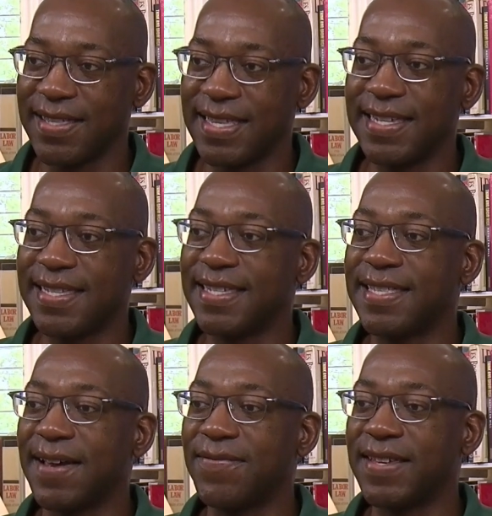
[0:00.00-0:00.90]
This is
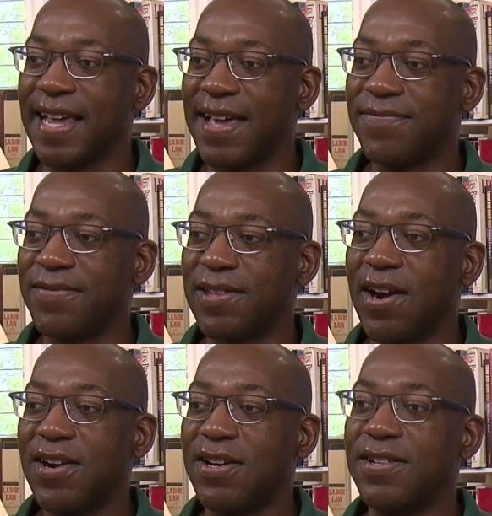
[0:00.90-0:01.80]
stuff that I've
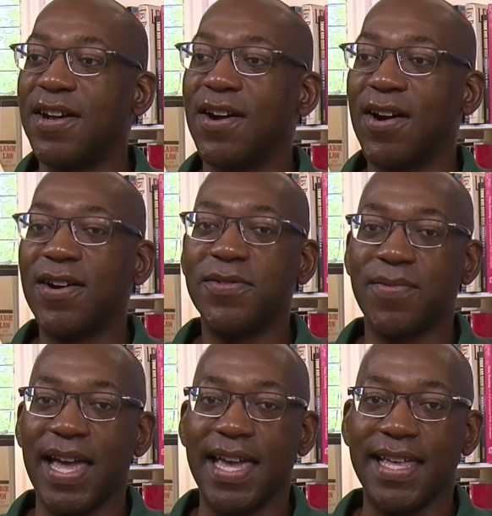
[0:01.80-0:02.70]
learned the hard
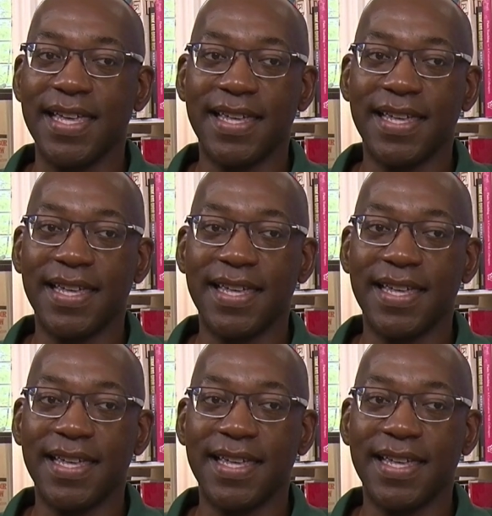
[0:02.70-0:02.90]
way